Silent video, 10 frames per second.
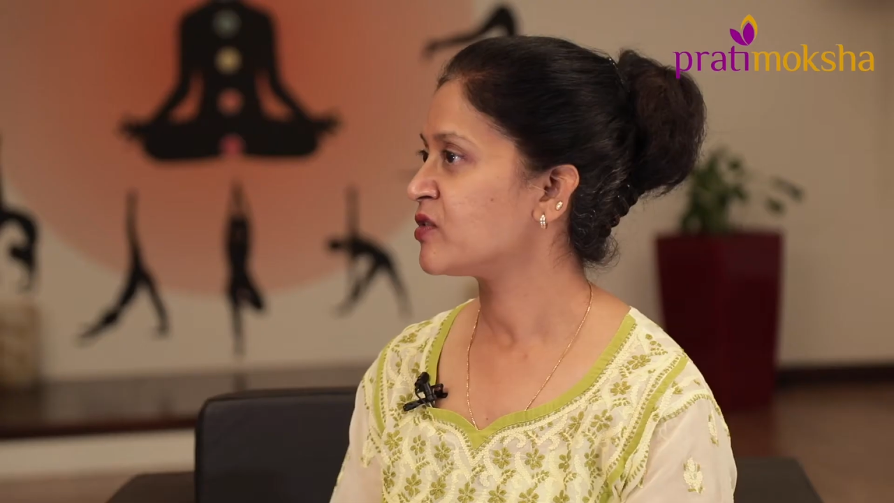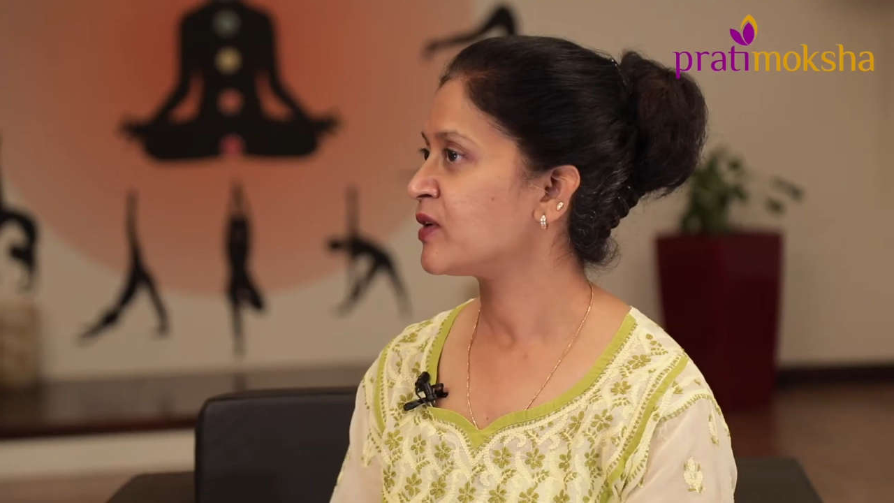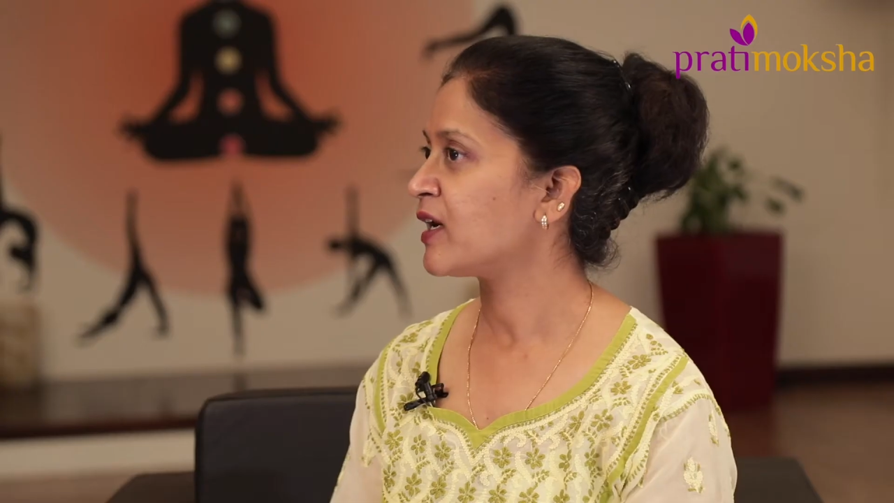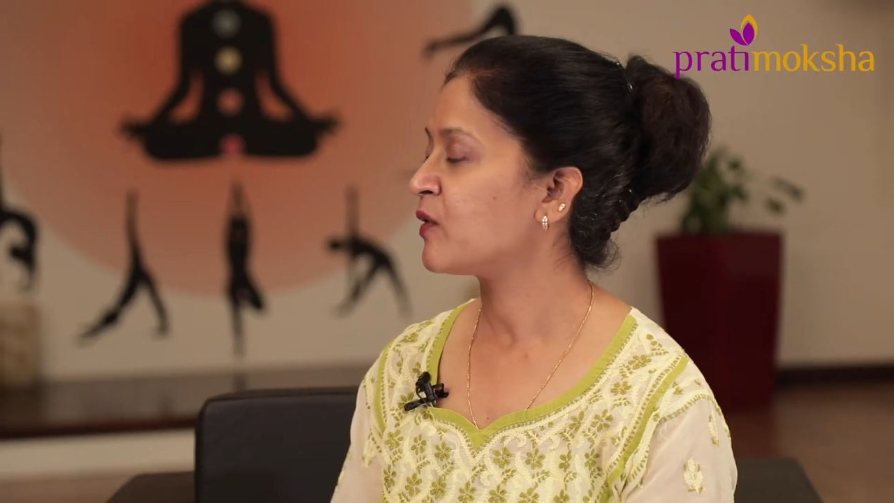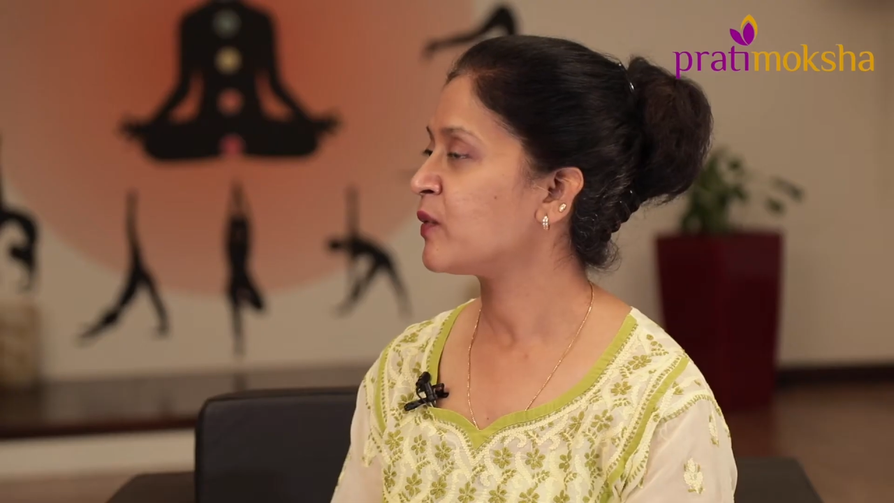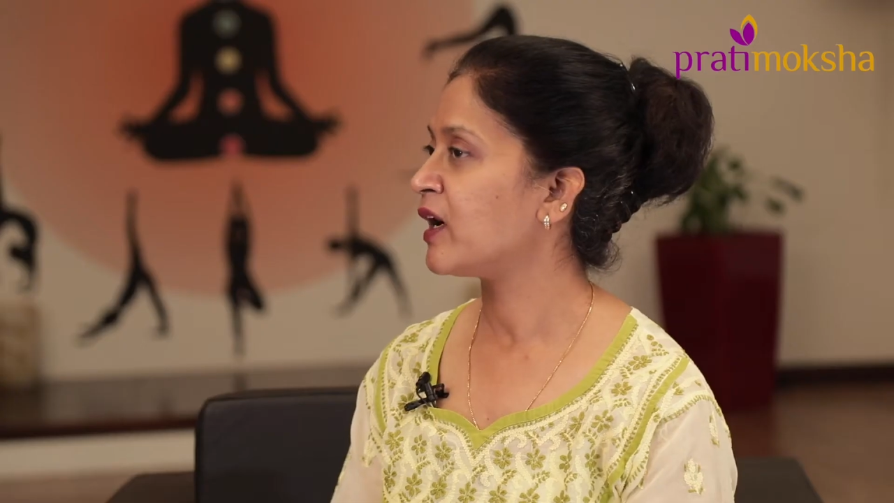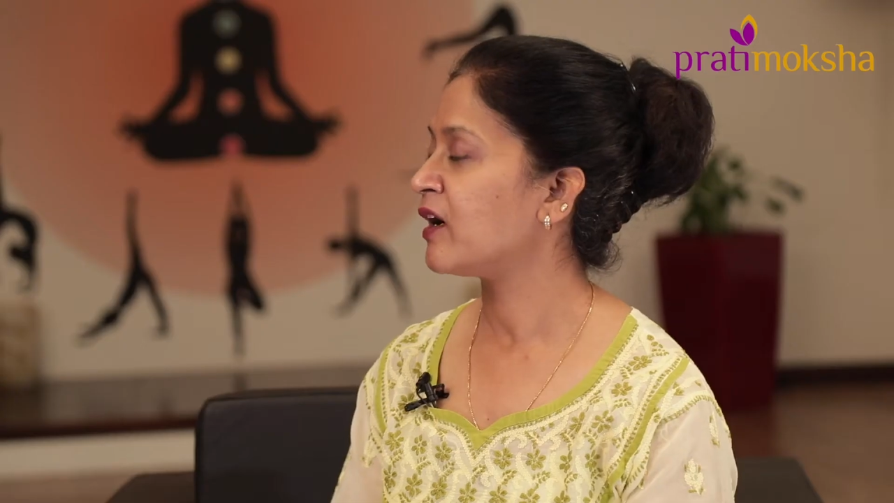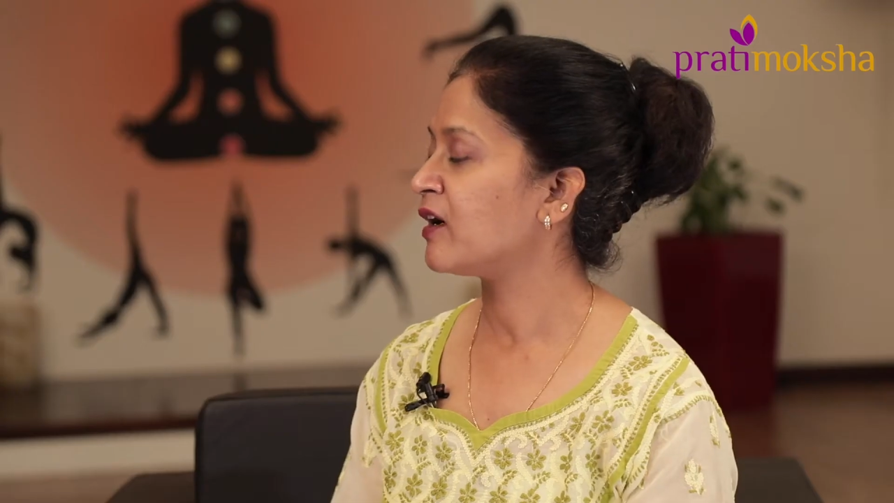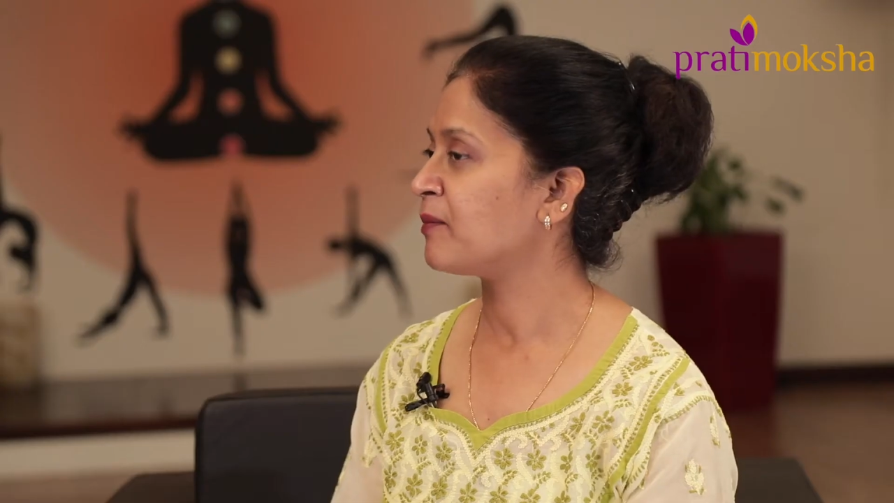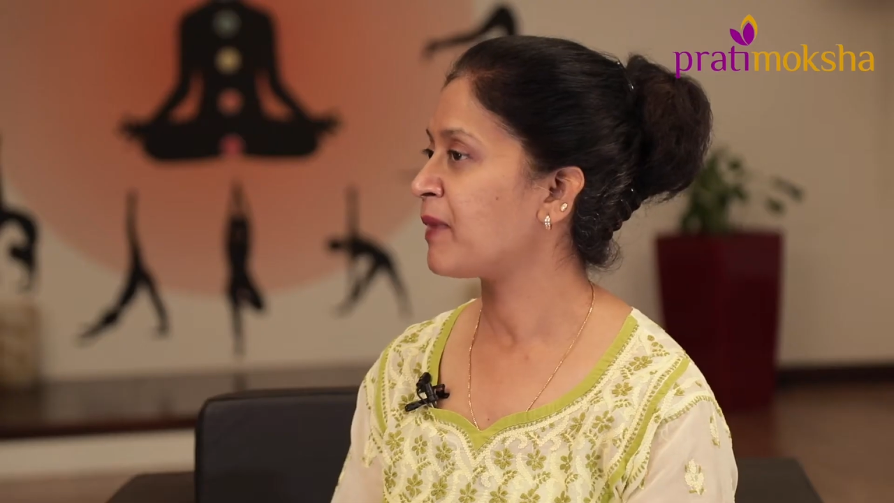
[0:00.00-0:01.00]

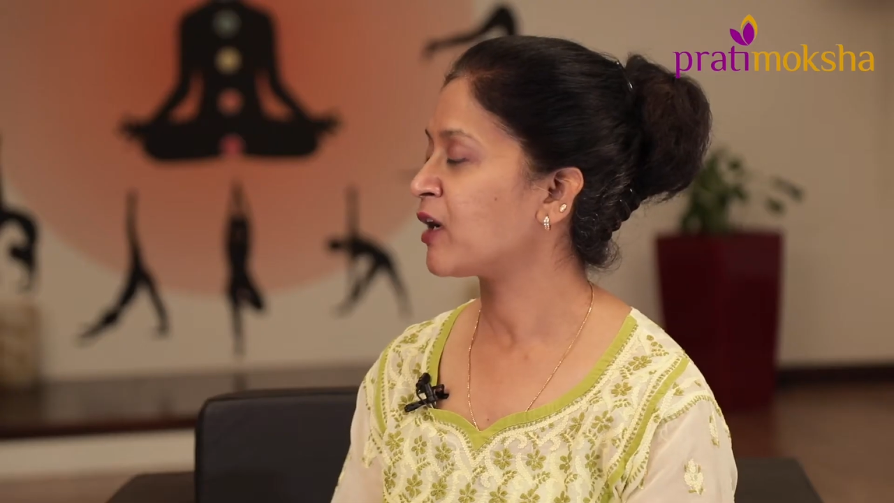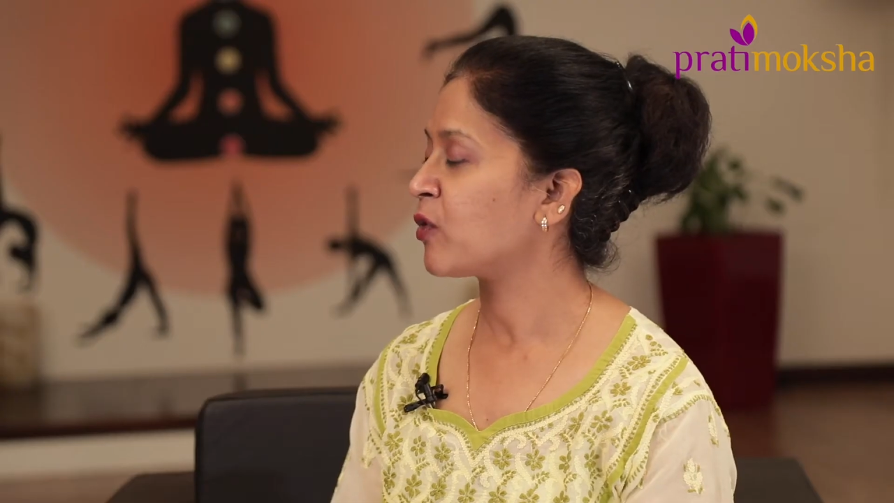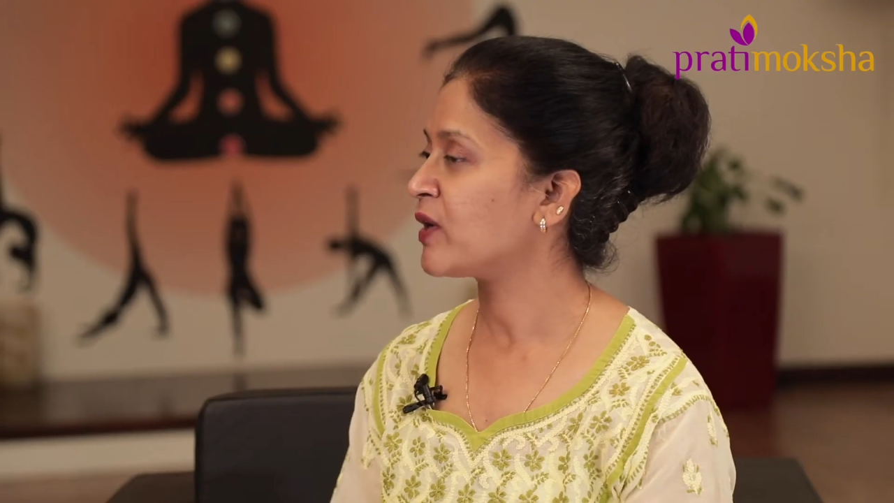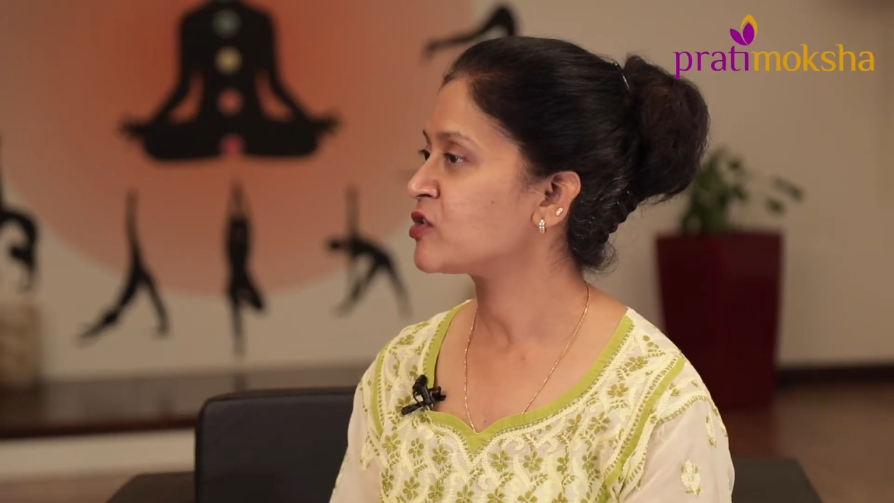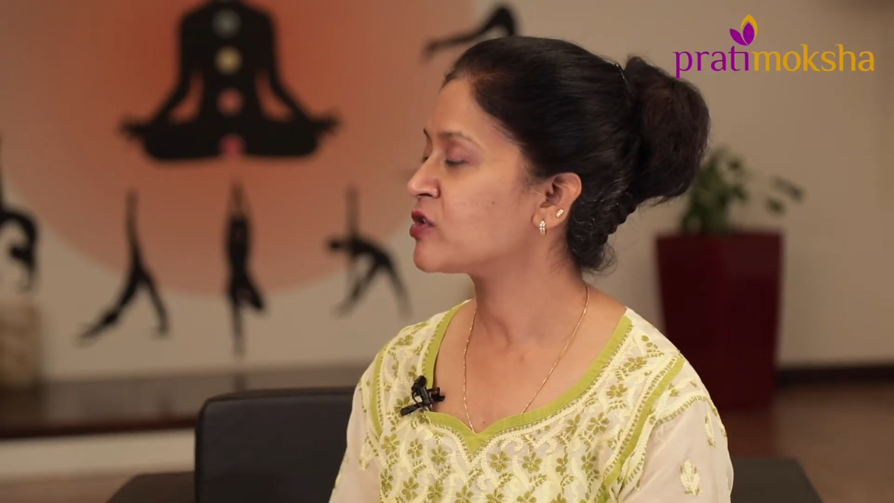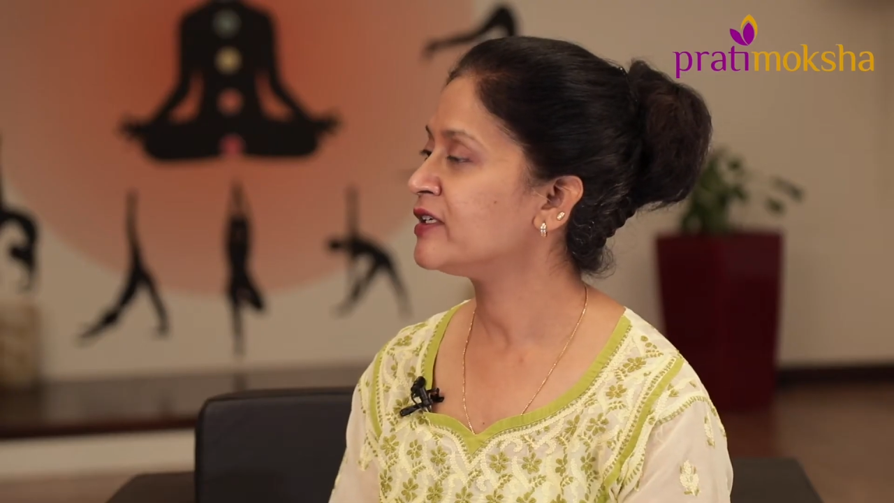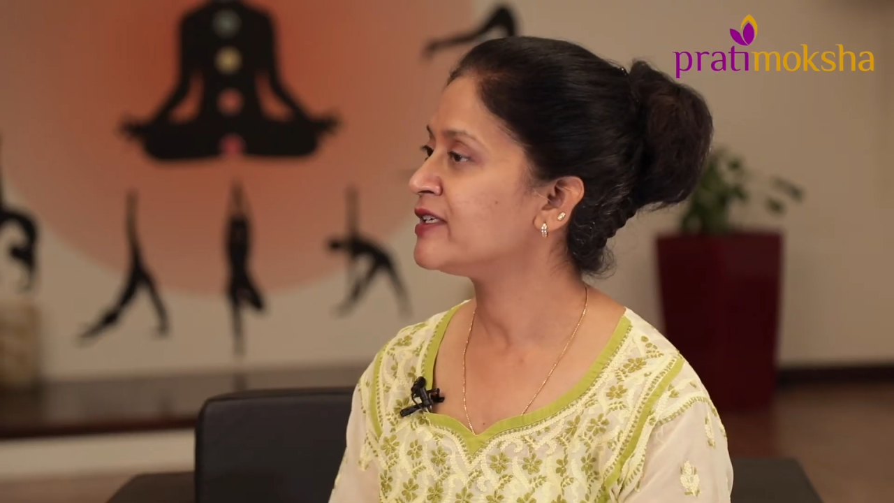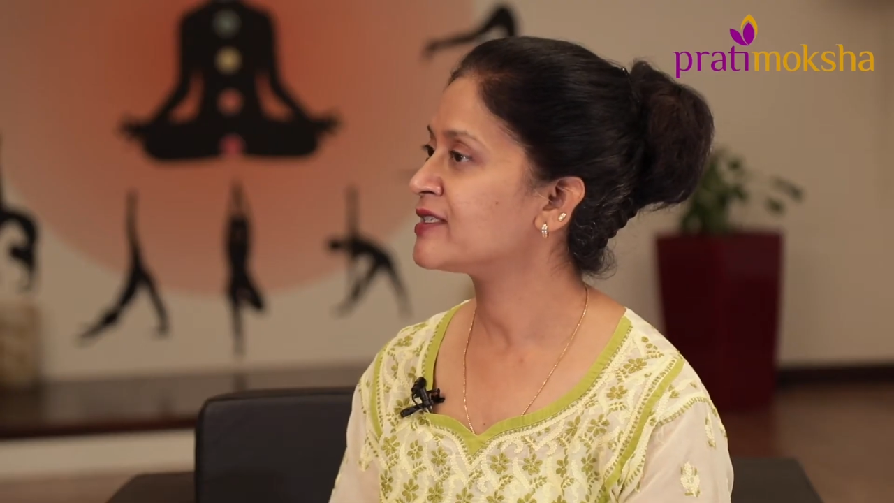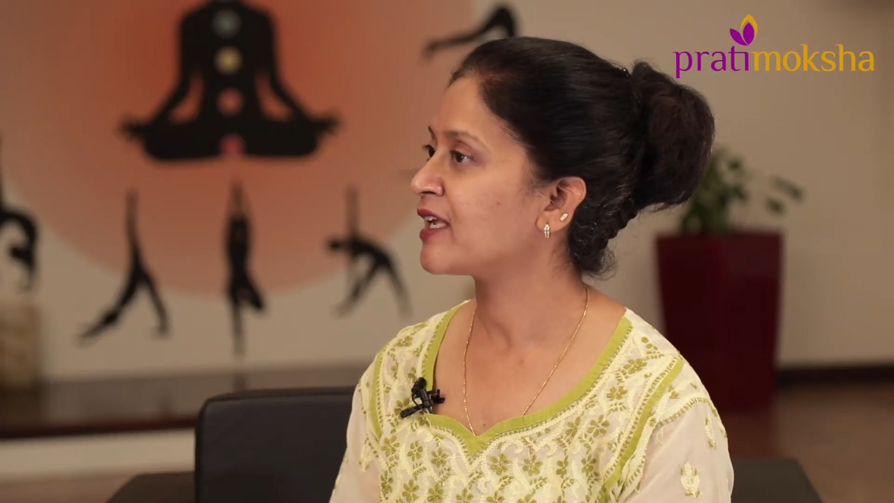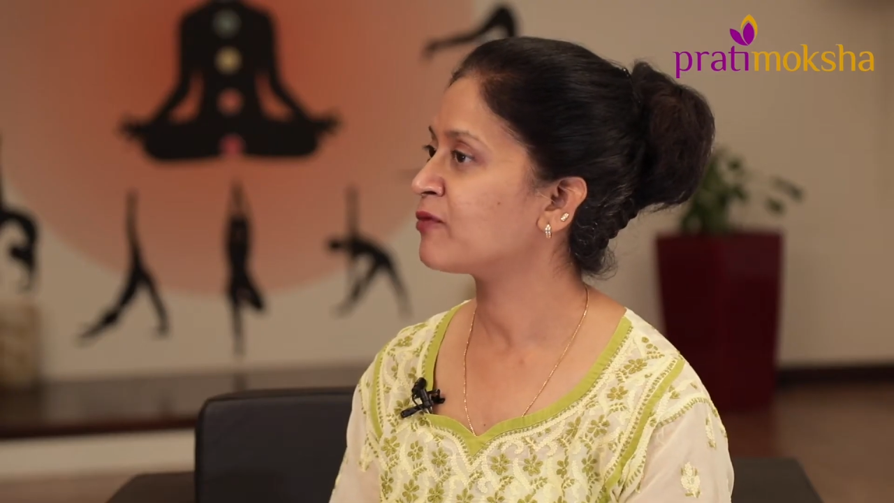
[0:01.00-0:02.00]
now my question
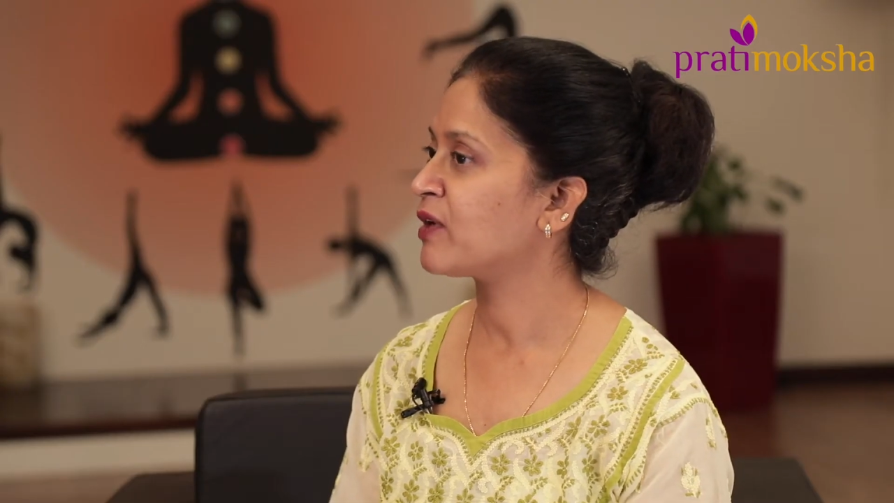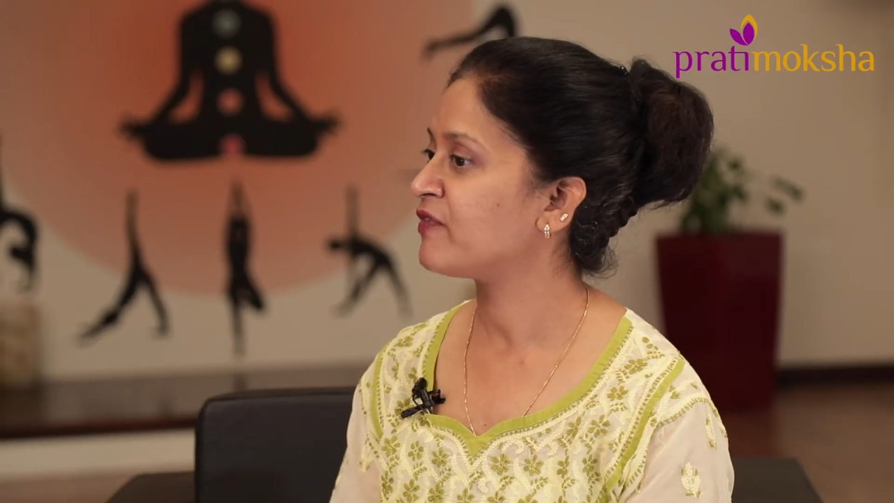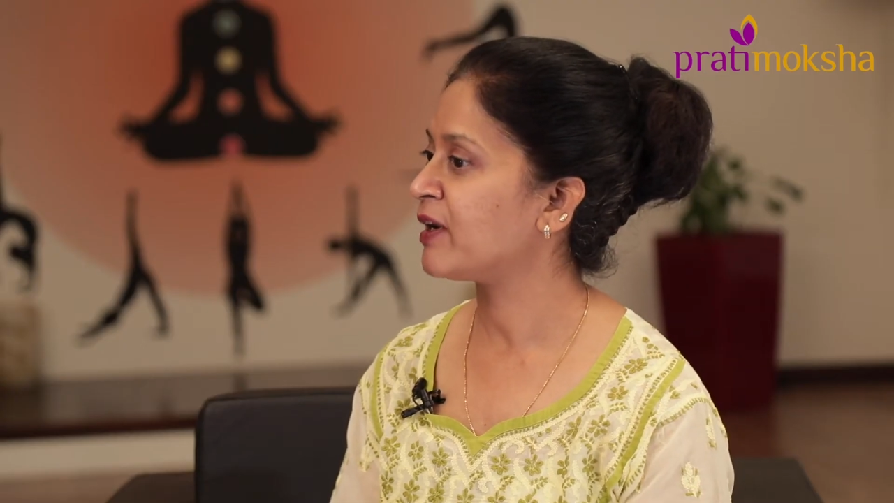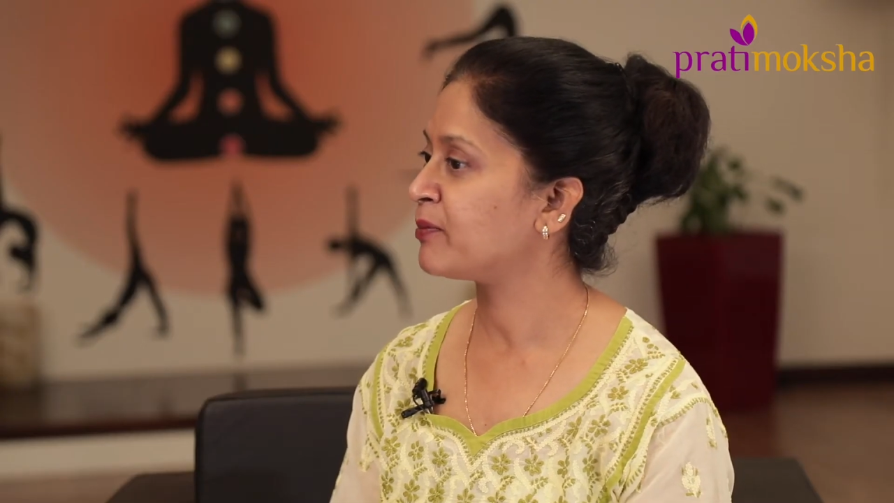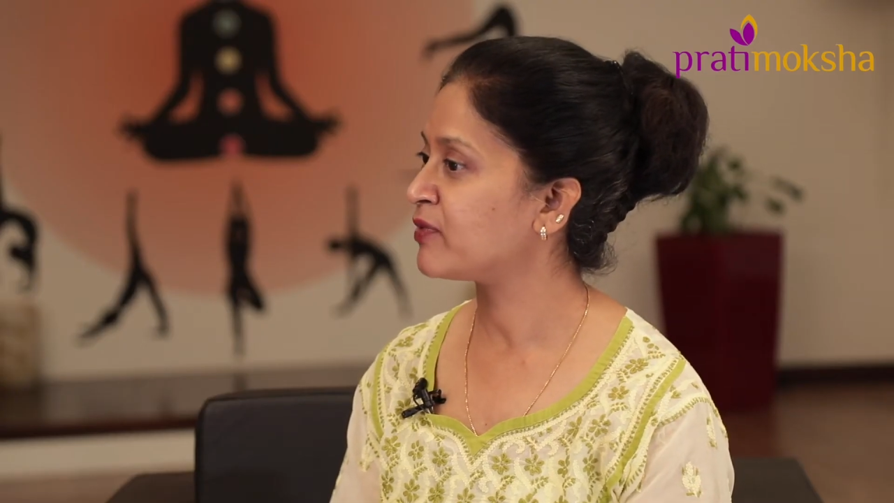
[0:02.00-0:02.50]
is that when we are